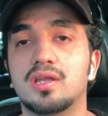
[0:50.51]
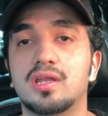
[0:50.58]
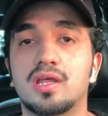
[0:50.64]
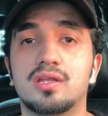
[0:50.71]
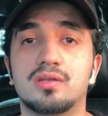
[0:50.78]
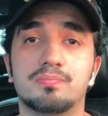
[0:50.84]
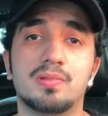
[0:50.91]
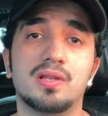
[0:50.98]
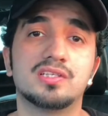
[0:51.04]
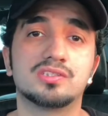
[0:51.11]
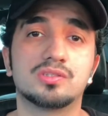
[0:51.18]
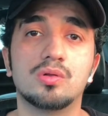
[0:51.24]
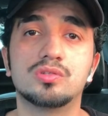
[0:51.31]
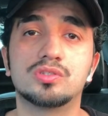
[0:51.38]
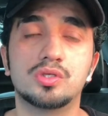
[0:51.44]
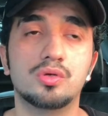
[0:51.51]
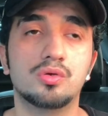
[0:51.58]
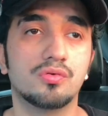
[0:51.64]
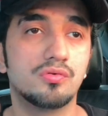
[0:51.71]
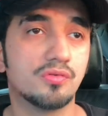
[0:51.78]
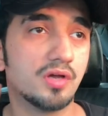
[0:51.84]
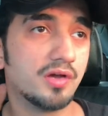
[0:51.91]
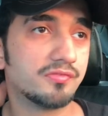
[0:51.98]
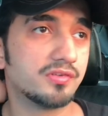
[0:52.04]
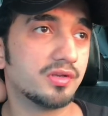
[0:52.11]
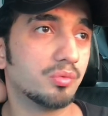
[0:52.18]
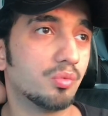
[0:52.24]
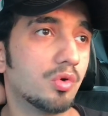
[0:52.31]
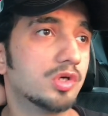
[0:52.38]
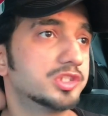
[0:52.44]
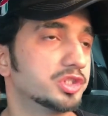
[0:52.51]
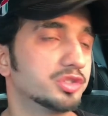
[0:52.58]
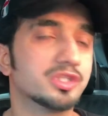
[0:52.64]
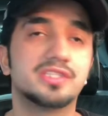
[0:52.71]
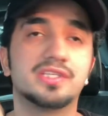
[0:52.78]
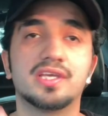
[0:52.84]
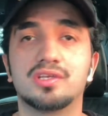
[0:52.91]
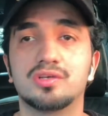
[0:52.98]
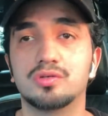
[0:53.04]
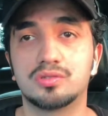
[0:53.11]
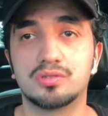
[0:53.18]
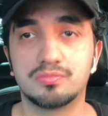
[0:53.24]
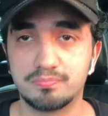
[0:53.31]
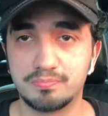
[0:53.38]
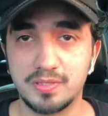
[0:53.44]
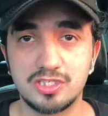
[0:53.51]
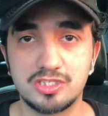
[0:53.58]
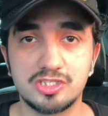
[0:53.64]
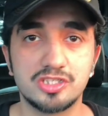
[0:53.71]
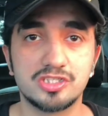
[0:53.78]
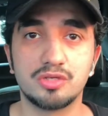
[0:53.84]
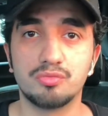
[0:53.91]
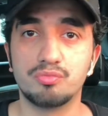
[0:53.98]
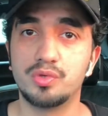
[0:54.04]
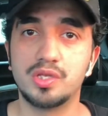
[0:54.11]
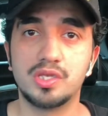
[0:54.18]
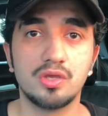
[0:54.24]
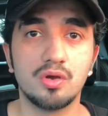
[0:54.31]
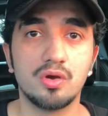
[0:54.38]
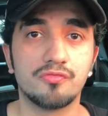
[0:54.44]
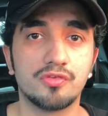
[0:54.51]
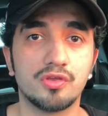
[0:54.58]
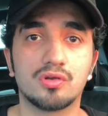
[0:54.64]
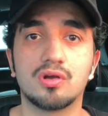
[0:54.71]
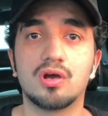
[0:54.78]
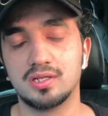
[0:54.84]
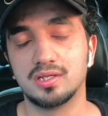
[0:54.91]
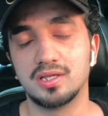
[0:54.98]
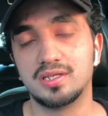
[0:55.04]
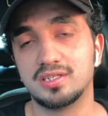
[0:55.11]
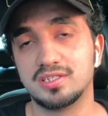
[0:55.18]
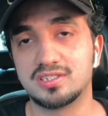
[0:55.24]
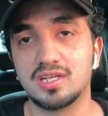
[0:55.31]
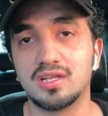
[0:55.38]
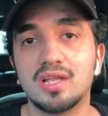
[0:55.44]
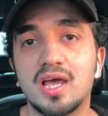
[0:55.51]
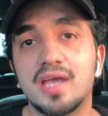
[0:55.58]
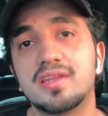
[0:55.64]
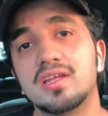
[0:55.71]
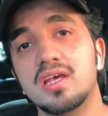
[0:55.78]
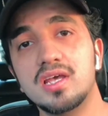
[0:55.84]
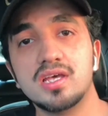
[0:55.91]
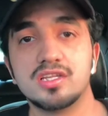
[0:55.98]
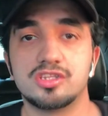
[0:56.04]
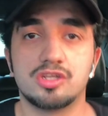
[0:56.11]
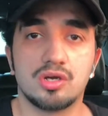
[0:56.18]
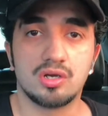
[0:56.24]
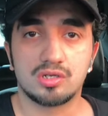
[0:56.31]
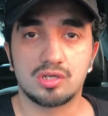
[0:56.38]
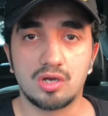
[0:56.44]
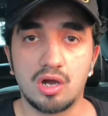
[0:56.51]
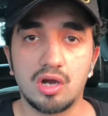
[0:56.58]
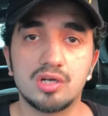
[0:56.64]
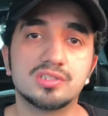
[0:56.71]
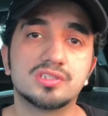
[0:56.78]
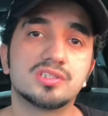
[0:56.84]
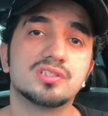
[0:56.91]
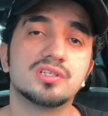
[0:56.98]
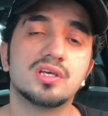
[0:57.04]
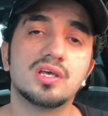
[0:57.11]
And plus also you, after the wash, you can take good pictures and video of your car in the sunlight. The car's